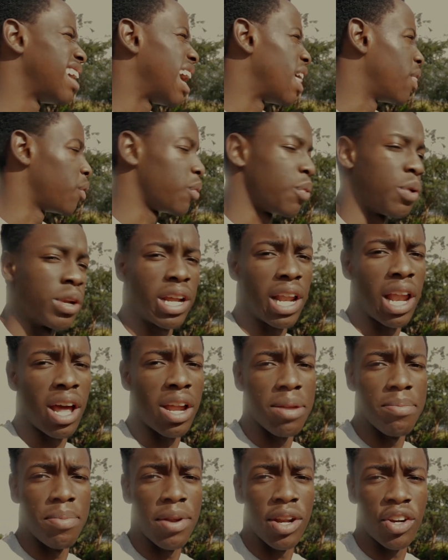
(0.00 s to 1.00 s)
I thought it was
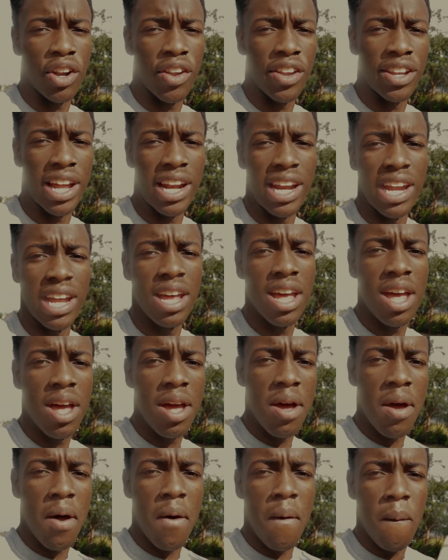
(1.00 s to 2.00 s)
cloudy, but it's rather sunny.
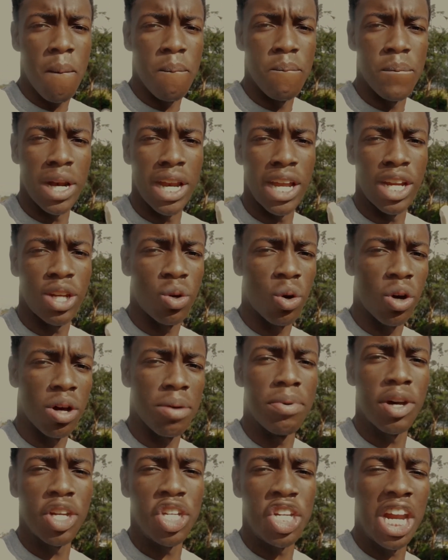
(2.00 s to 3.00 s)
But let's talk
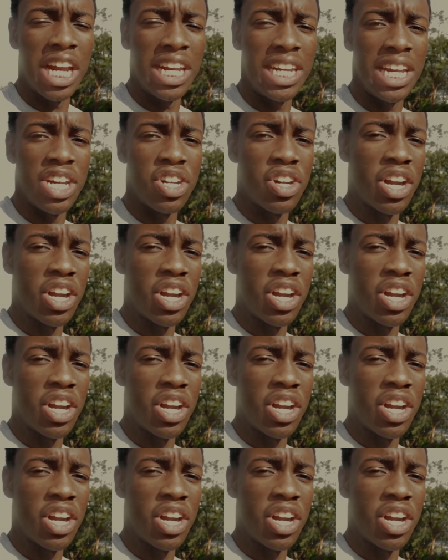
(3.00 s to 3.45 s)
about chasing